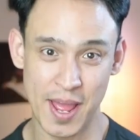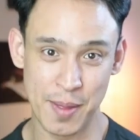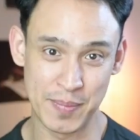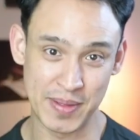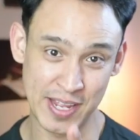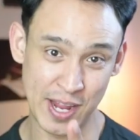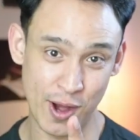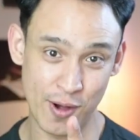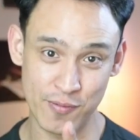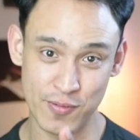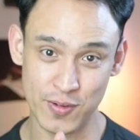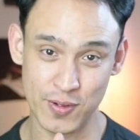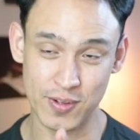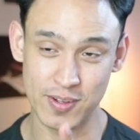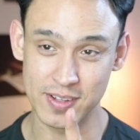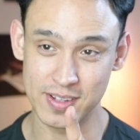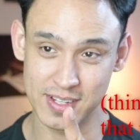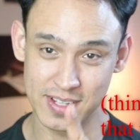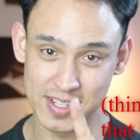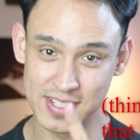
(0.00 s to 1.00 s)
Be careful,
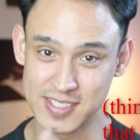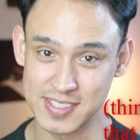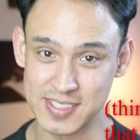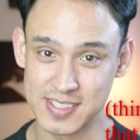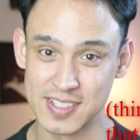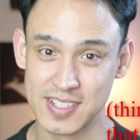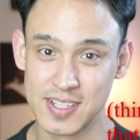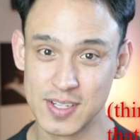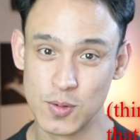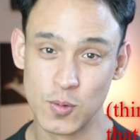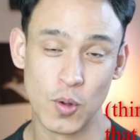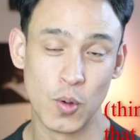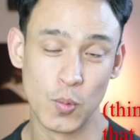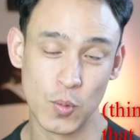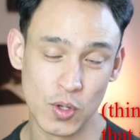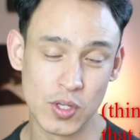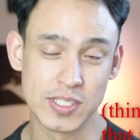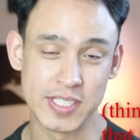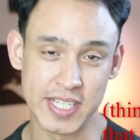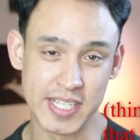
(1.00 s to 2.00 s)
because, well,
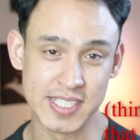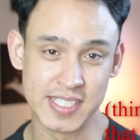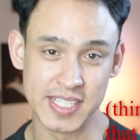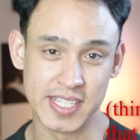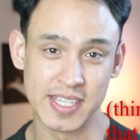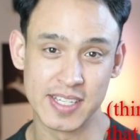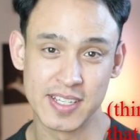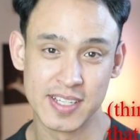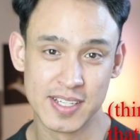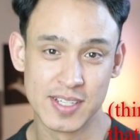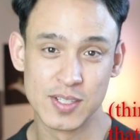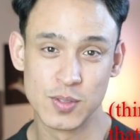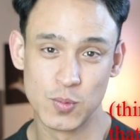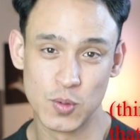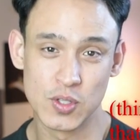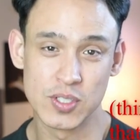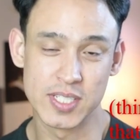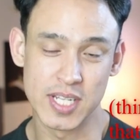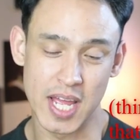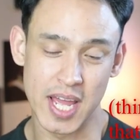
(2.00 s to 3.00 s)
wool's easy.
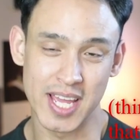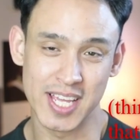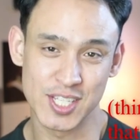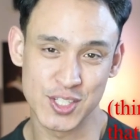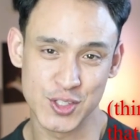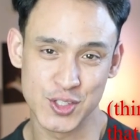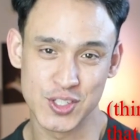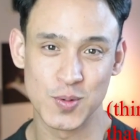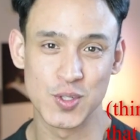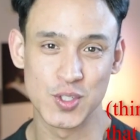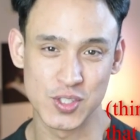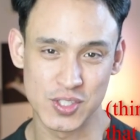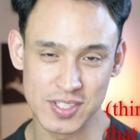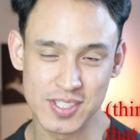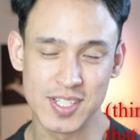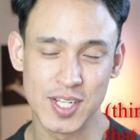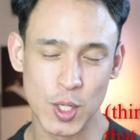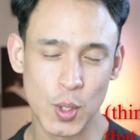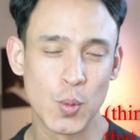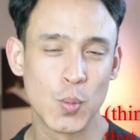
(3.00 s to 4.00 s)
Wool's nice.
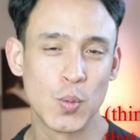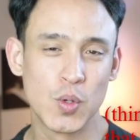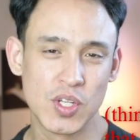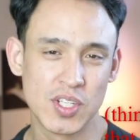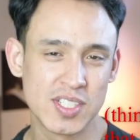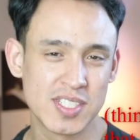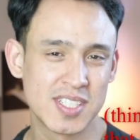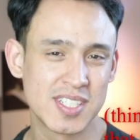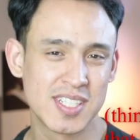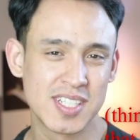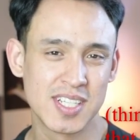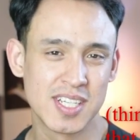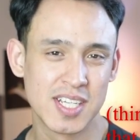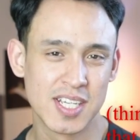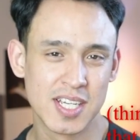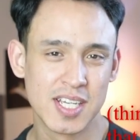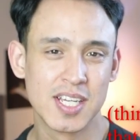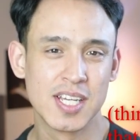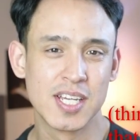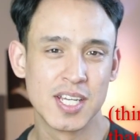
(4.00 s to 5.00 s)
Wool's
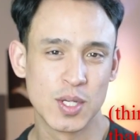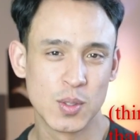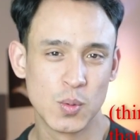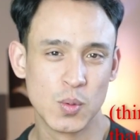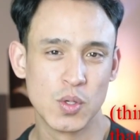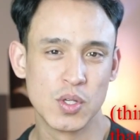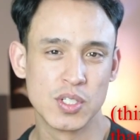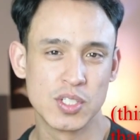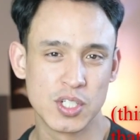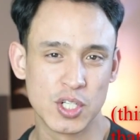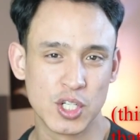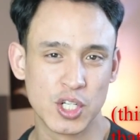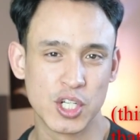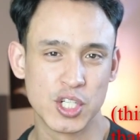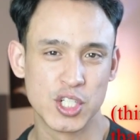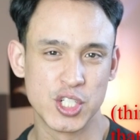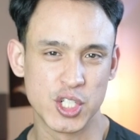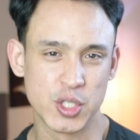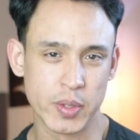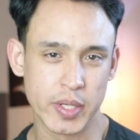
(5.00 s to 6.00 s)
your
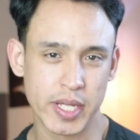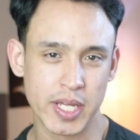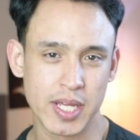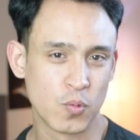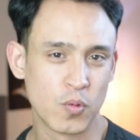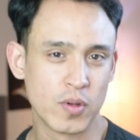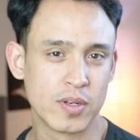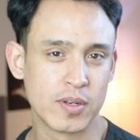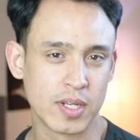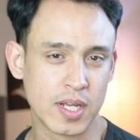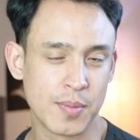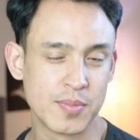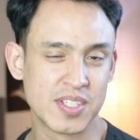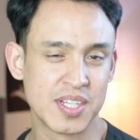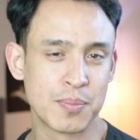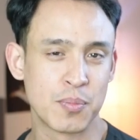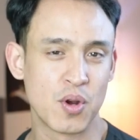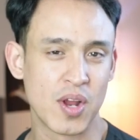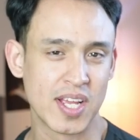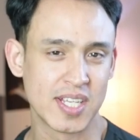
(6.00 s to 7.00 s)
good Judy when it comes to
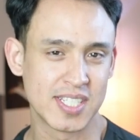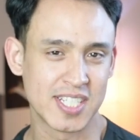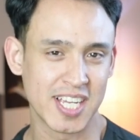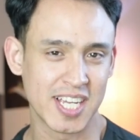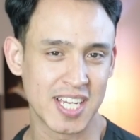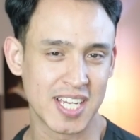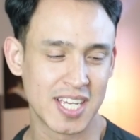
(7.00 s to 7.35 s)
pressing.